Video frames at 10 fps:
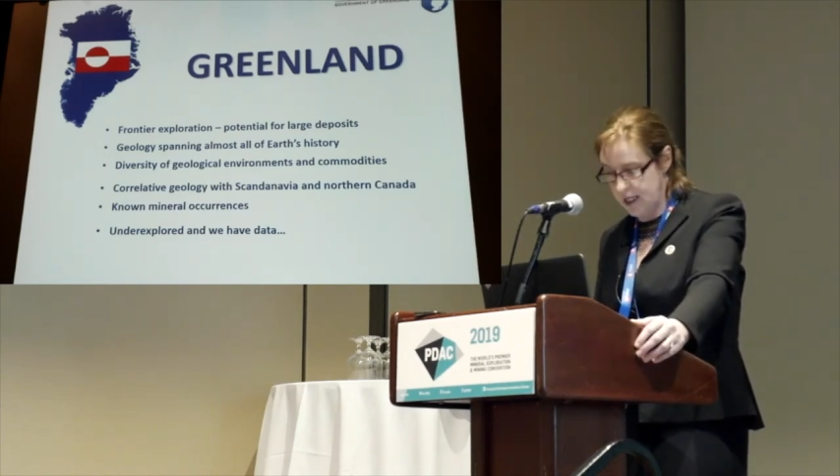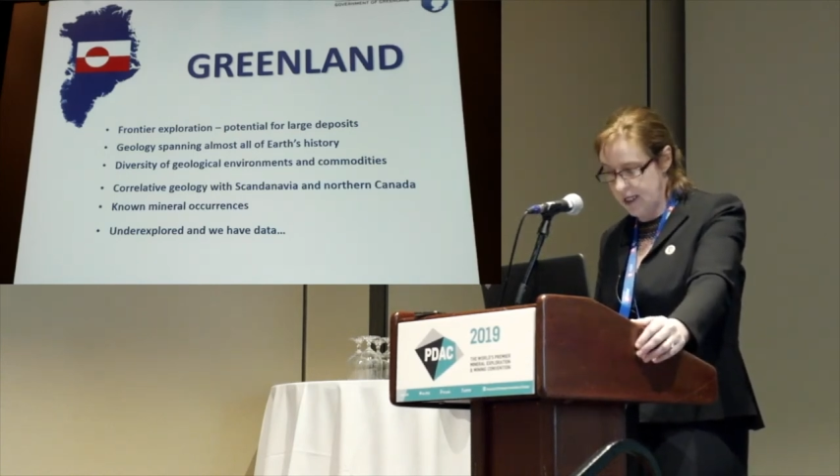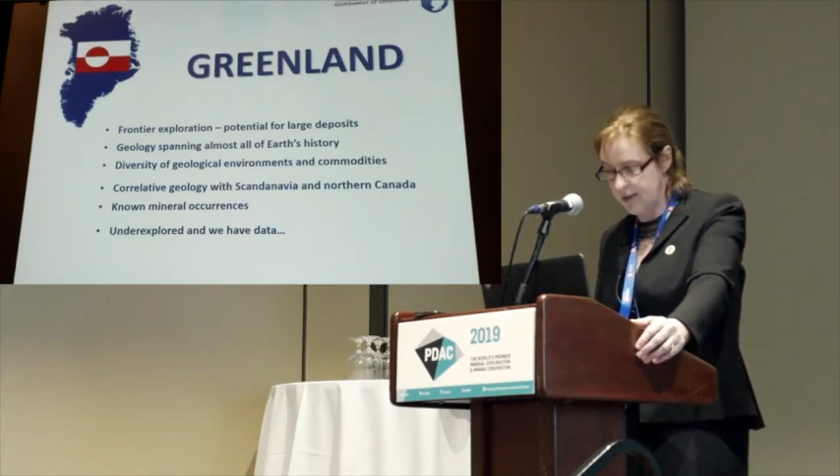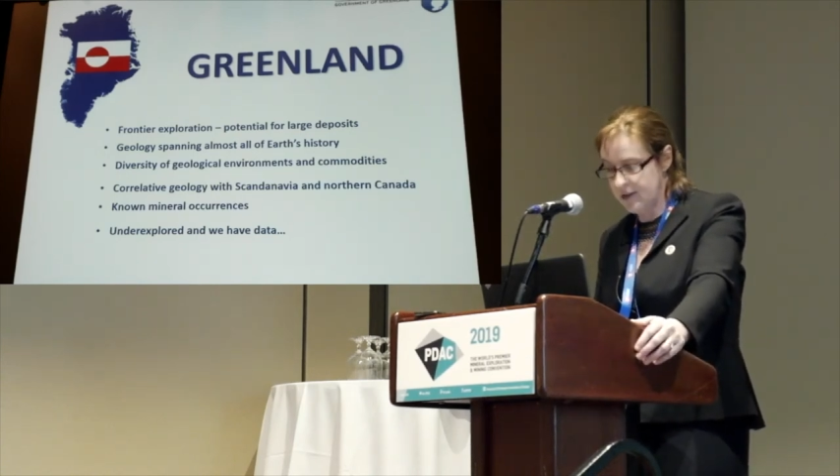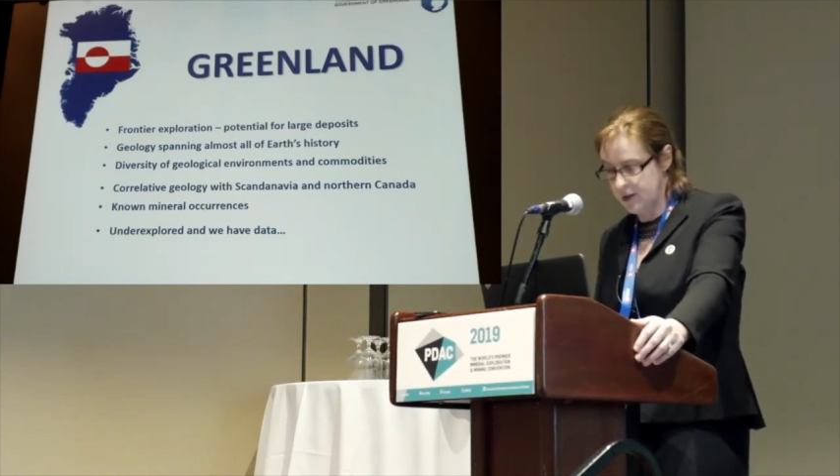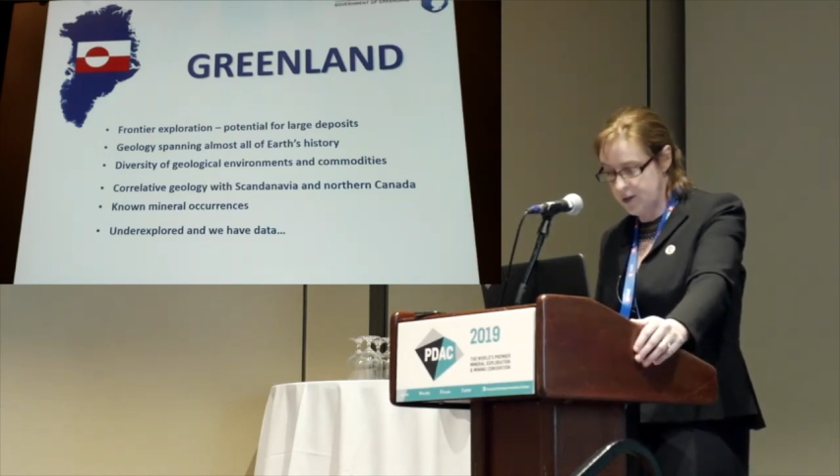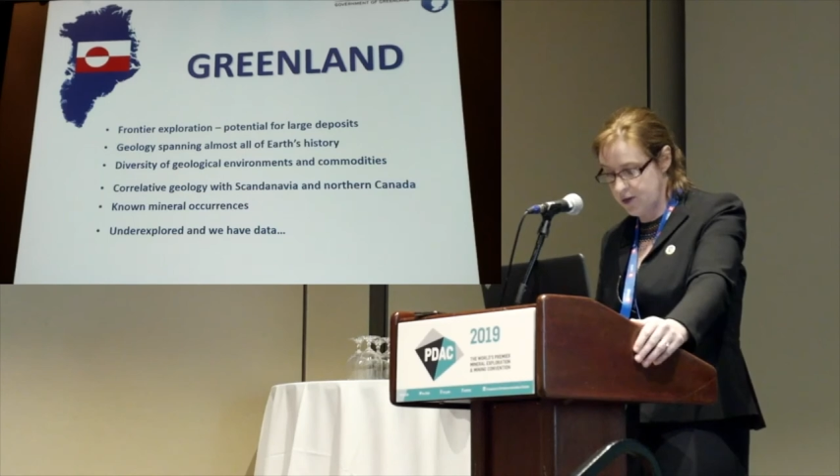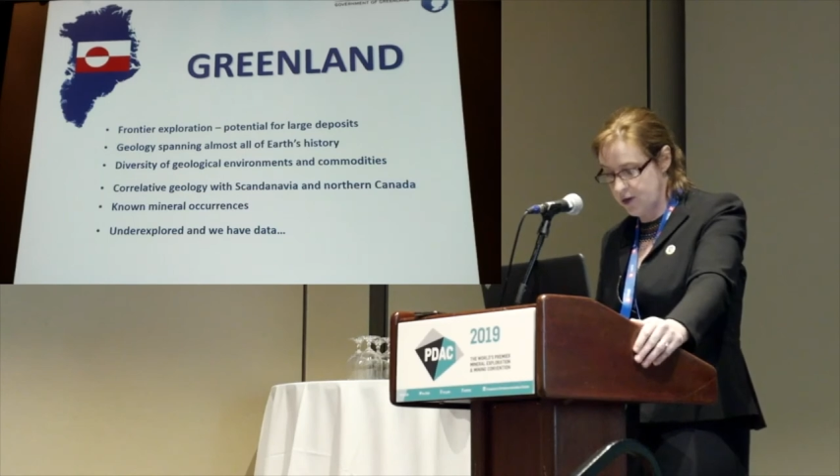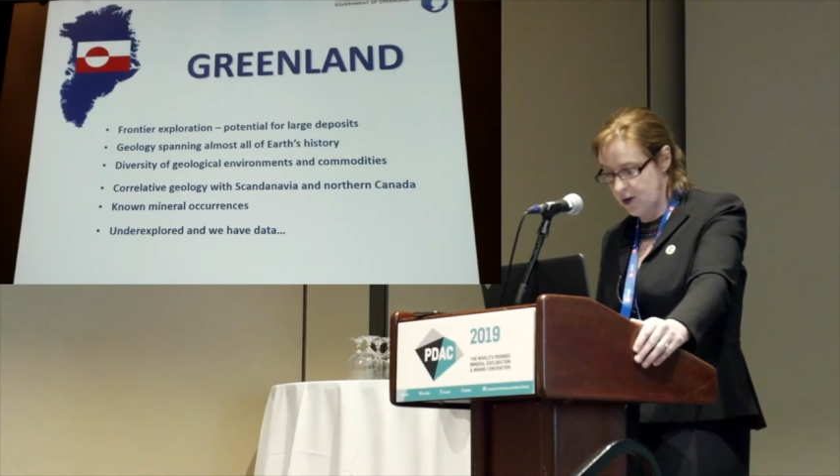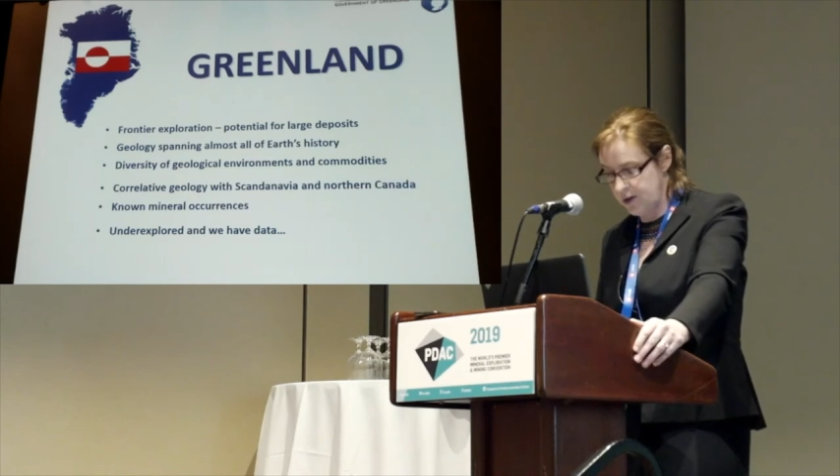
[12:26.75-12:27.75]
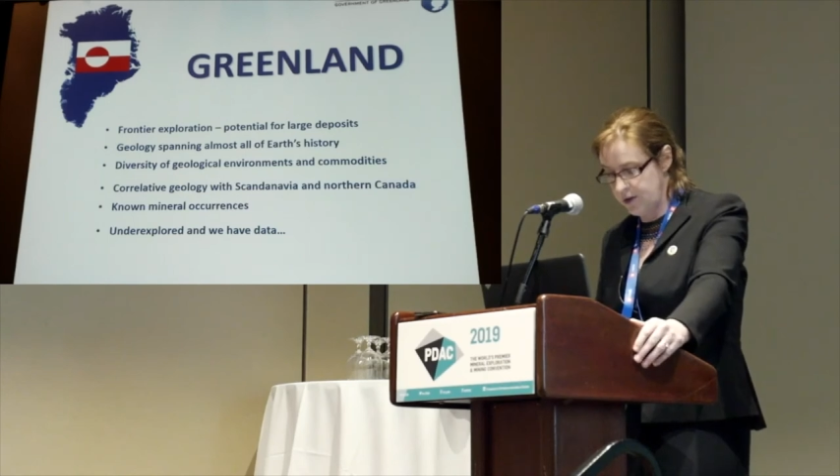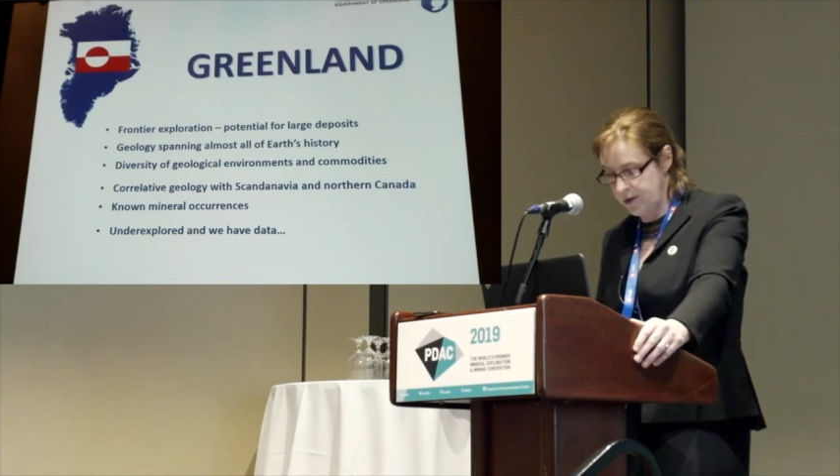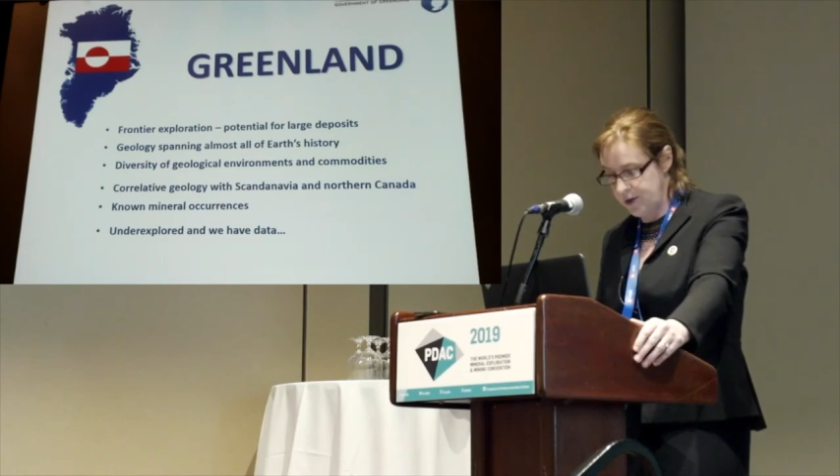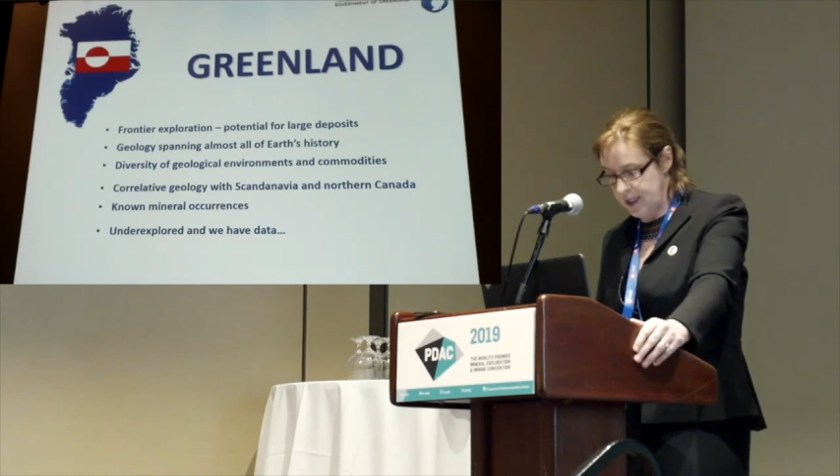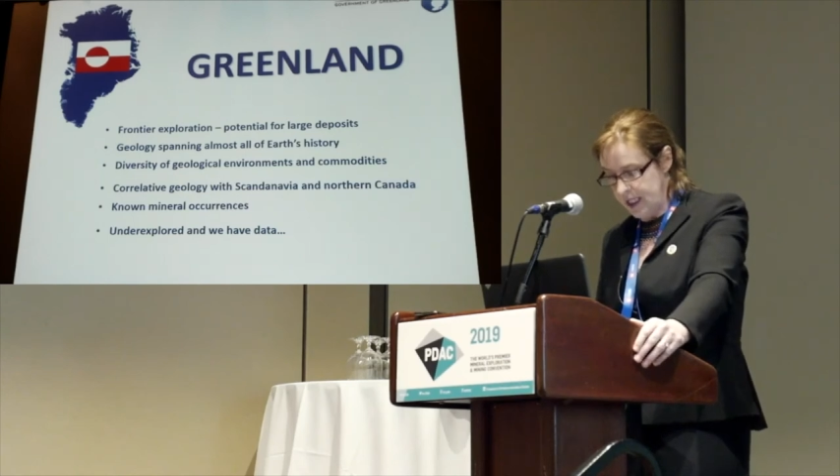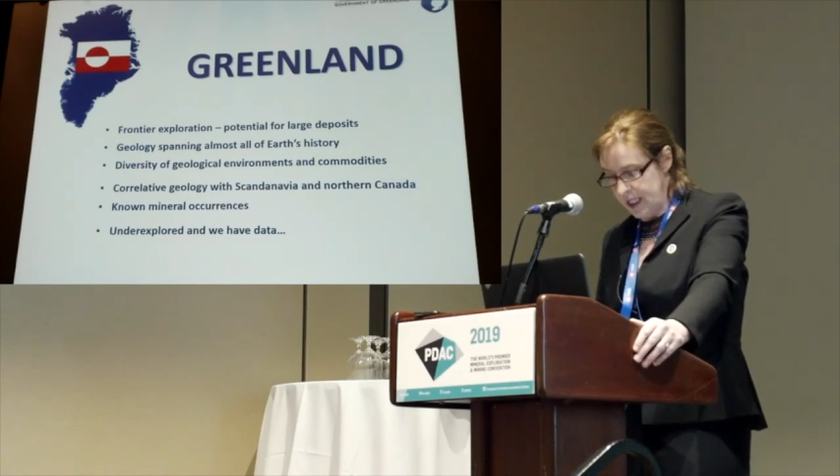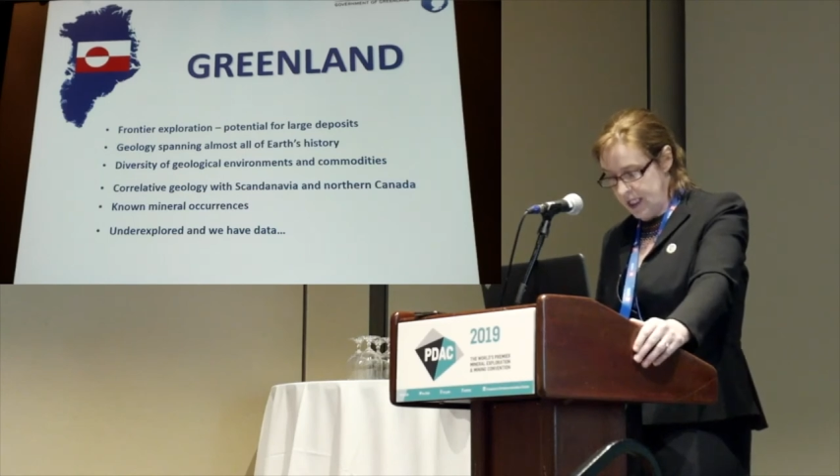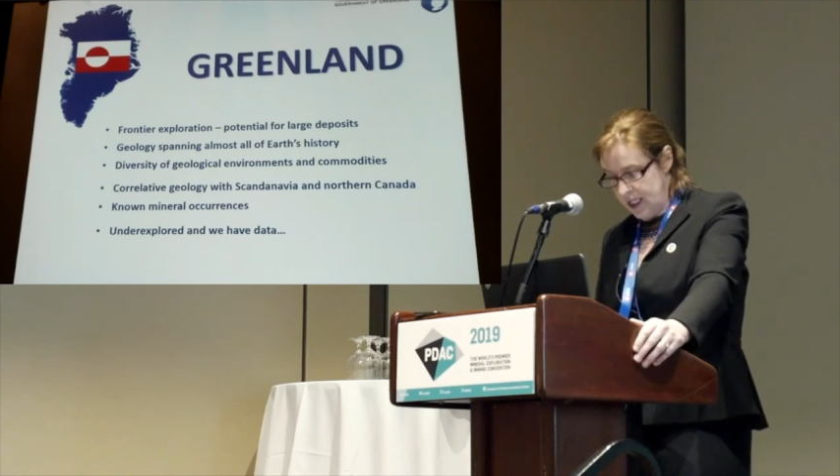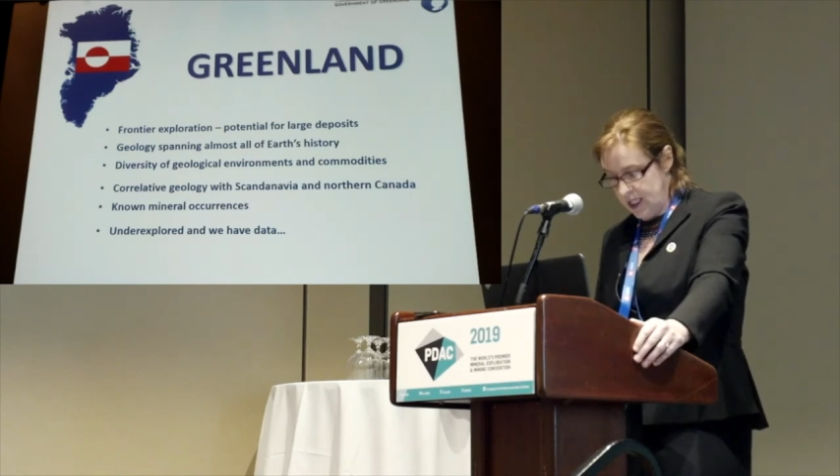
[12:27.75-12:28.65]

of Glasgow in Scotland.